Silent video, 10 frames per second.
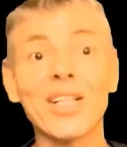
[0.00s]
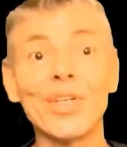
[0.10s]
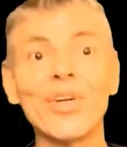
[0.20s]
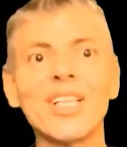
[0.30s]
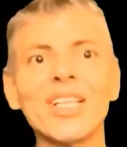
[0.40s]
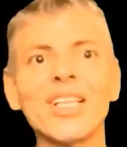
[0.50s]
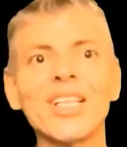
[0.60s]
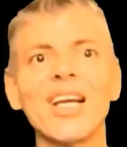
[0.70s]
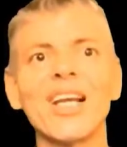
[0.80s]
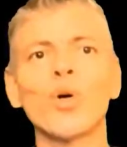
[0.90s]
to Unit
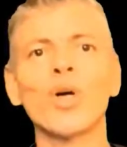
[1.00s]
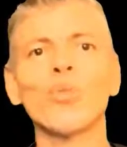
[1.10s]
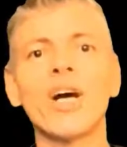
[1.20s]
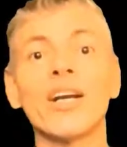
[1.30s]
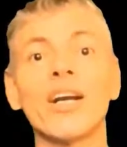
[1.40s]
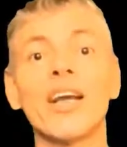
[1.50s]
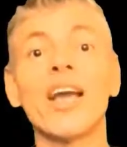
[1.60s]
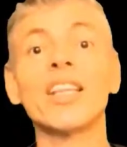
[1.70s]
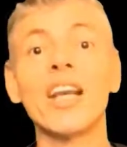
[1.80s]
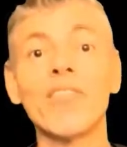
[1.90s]
11.1
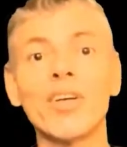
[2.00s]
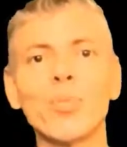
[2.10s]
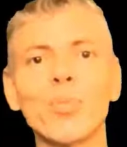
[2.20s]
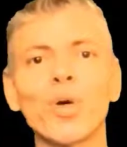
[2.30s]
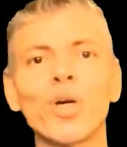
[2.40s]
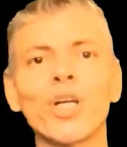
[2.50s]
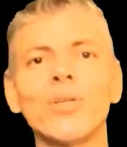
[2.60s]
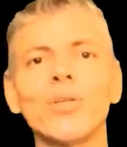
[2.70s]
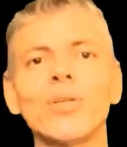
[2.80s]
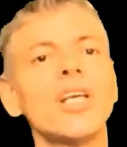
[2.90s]
and 11.2